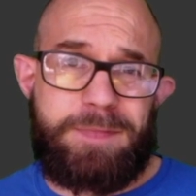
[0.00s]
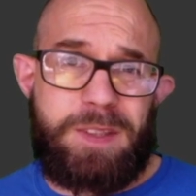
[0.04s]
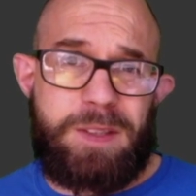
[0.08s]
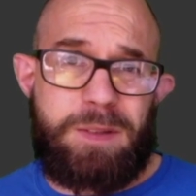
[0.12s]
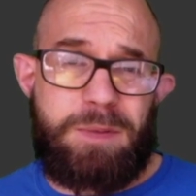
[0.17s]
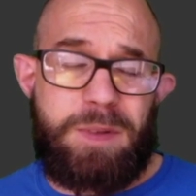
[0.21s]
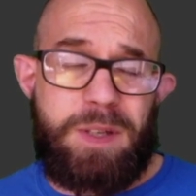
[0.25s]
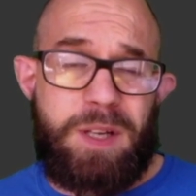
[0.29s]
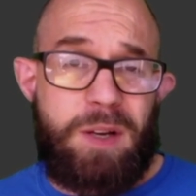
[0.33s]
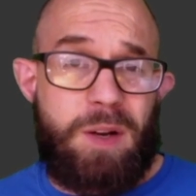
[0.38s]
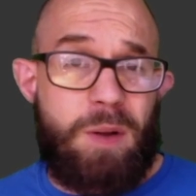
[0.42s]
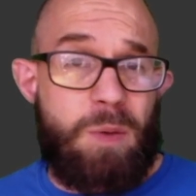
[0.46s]

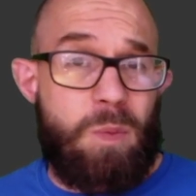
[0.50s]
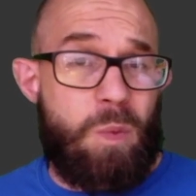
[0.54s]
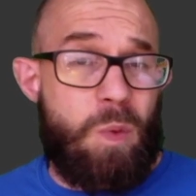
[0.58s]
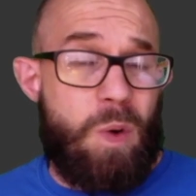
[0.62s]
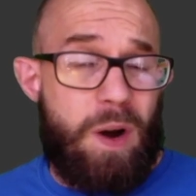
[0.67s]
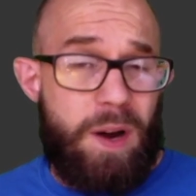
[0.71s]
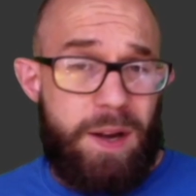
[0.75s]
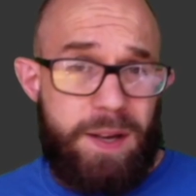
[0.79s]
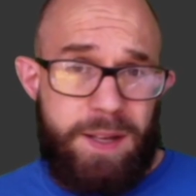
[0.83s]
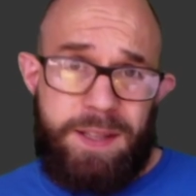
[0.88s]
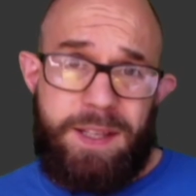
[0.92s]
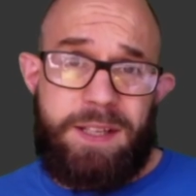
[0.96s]
We don't know
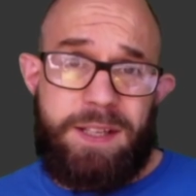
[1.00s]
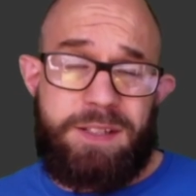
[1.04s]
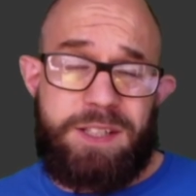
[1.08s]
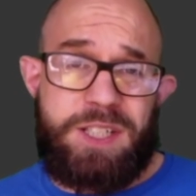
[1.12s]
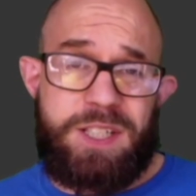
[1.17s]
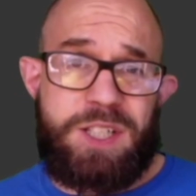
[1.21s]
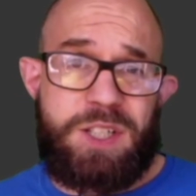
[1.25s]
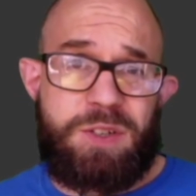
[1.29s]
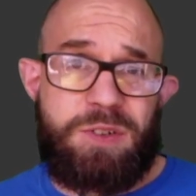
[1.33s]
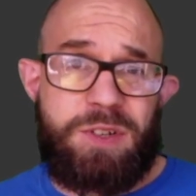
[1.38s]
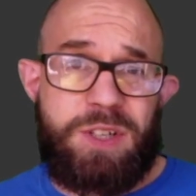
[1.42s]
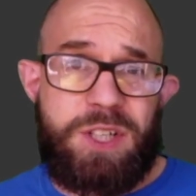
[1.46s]
why there's
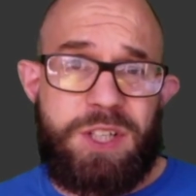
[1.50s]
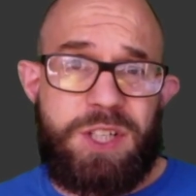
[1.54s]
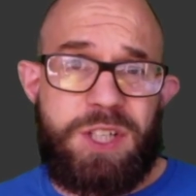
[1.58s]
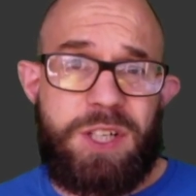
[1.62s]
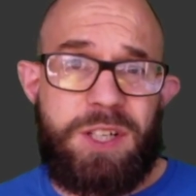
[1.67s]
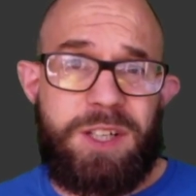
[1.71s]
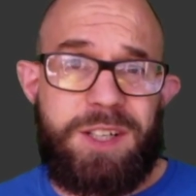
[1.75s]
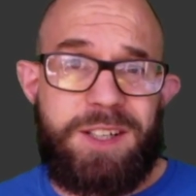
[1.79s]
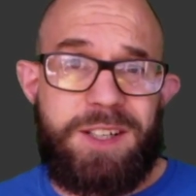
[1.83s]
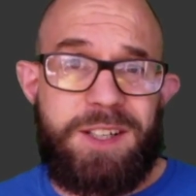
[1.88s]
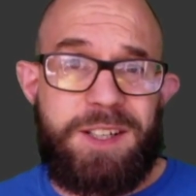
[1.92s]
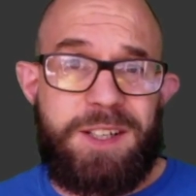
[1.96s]
this
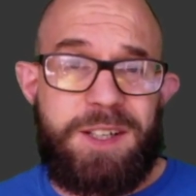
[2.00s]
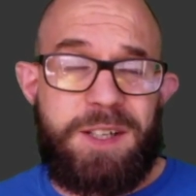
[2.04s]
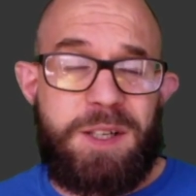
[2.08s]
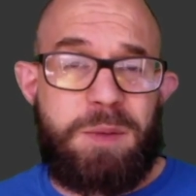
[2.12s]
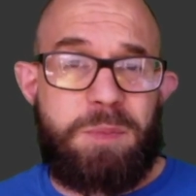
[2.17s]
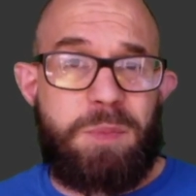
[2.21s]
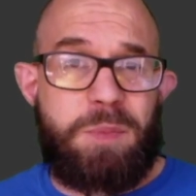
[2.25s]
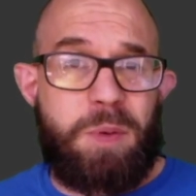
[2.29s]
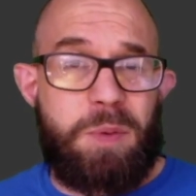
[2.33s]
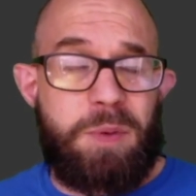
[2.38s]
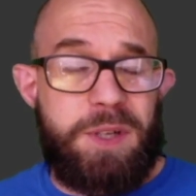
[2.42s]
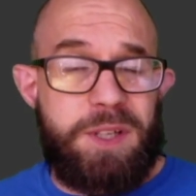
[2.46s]
creature,
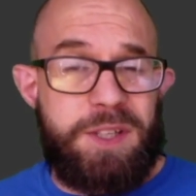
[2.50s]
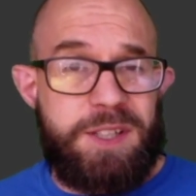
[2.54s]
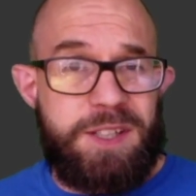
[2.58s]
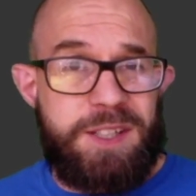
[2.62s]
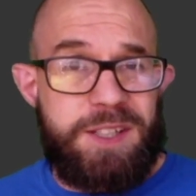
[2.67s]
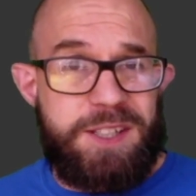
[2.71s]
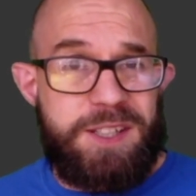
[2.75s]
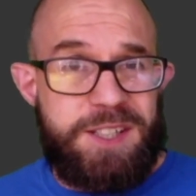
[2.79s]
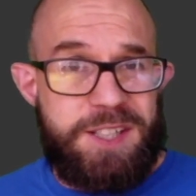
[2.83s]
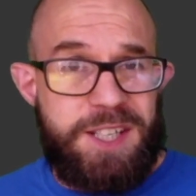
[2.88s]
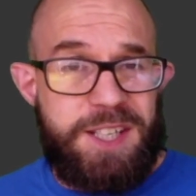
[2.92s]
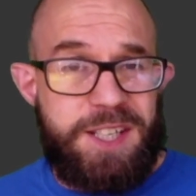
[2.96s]
but we
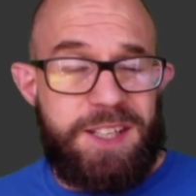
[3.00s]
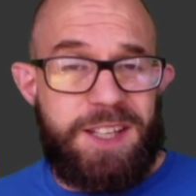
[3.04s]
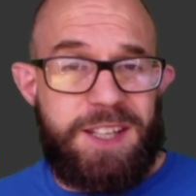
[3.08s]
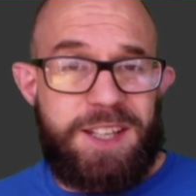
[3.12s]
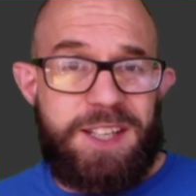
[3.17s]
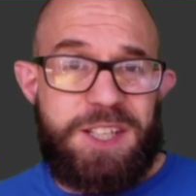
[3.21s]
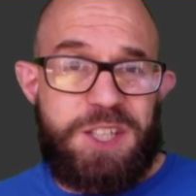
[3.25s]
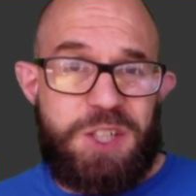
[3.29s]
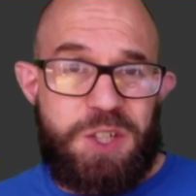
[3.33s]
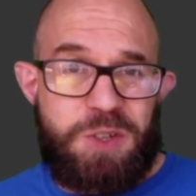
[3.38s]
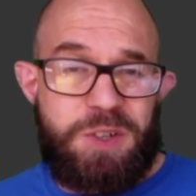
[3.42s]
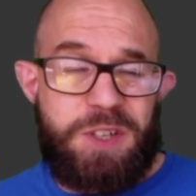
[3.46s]
see that
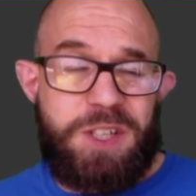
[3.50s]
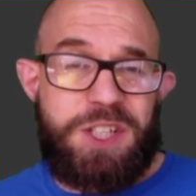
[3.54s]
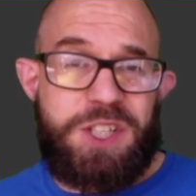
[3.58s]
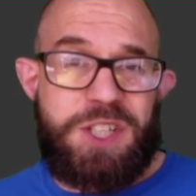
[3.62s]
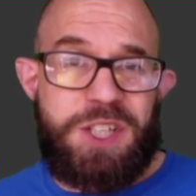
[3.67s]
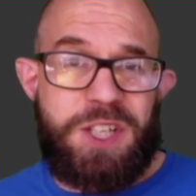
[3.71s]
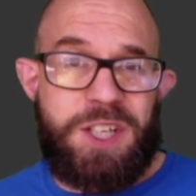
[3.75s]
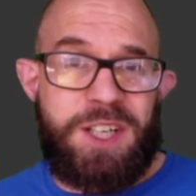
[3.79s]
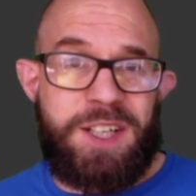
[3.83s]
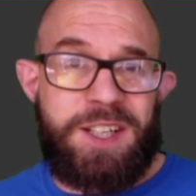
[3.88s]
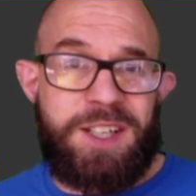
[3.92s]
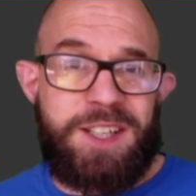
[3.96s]
this
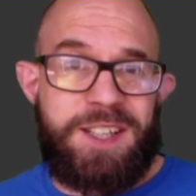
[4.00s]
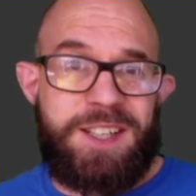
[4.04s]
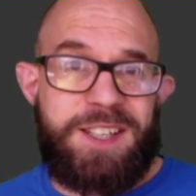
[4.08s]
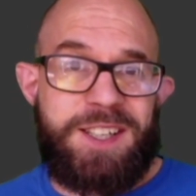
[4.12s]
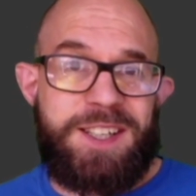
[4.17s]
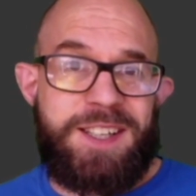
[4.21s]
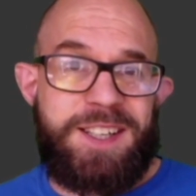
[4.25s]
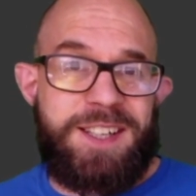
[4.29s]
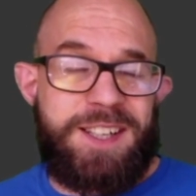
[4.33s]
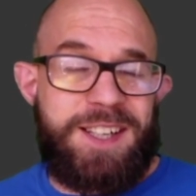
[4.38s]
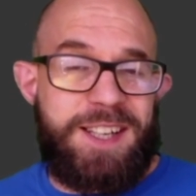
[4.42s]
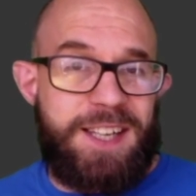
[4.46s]
creature
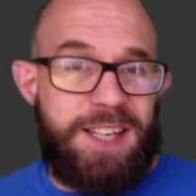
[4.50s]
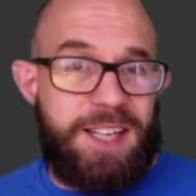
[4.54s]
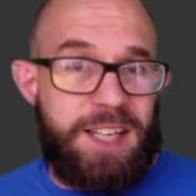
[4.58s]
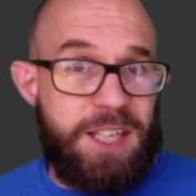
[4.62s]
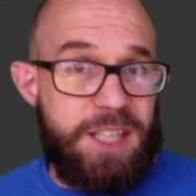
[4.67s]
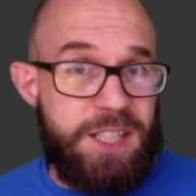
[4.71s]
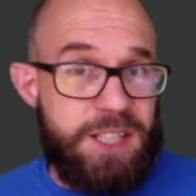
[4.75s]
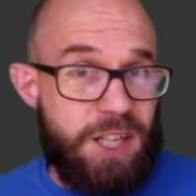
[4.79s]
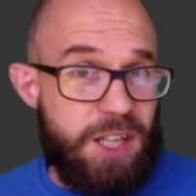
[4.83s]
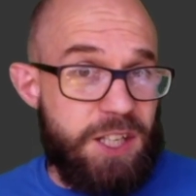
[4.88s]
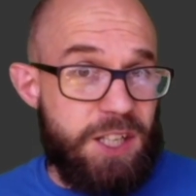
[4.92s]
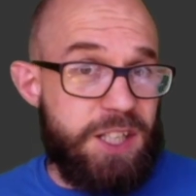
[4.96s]

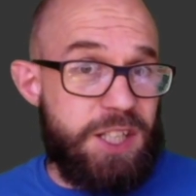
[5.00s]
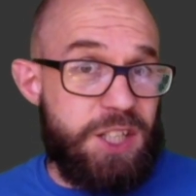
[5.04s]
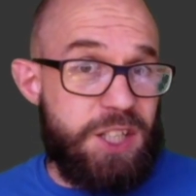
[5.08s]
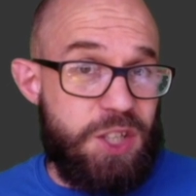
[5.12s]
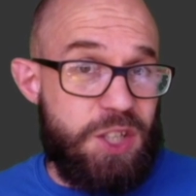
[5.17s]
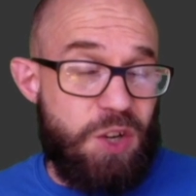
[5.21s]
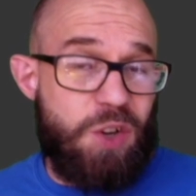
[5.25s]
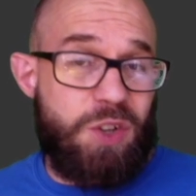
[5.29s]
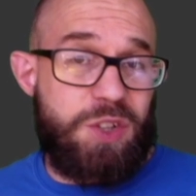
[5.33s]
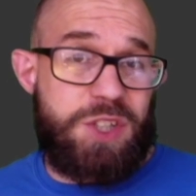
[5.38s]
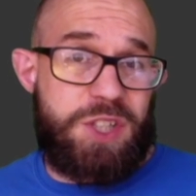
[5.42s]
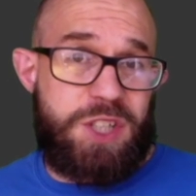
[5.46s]
is under
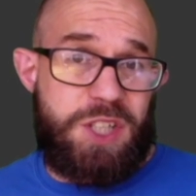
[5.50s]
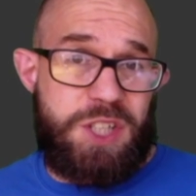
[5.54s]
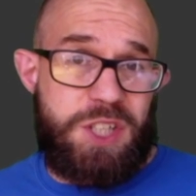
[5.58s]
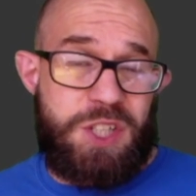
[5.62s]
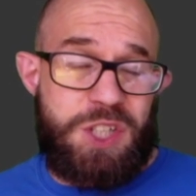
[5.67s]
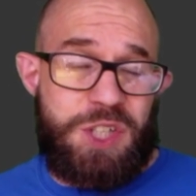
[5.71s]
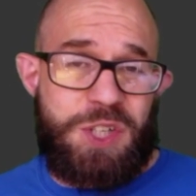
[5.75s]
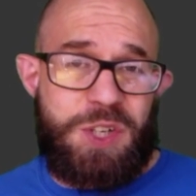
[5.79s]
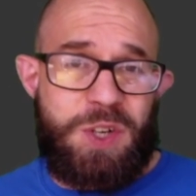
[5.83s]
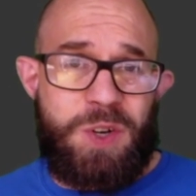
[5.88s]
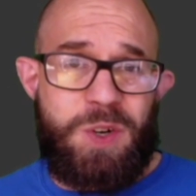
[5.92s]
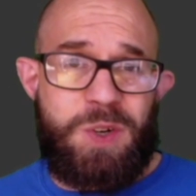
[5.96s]
God's
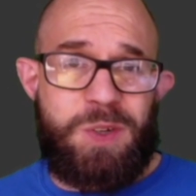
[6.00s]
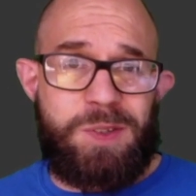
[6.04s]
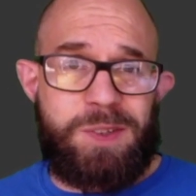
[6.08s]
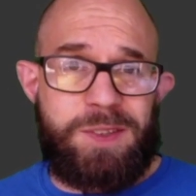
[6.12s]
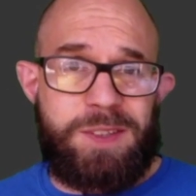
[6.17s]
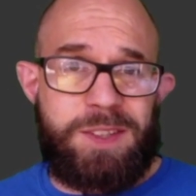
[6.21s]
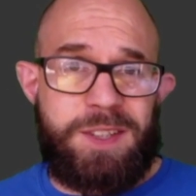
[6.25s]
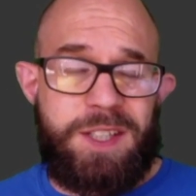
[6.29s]
control.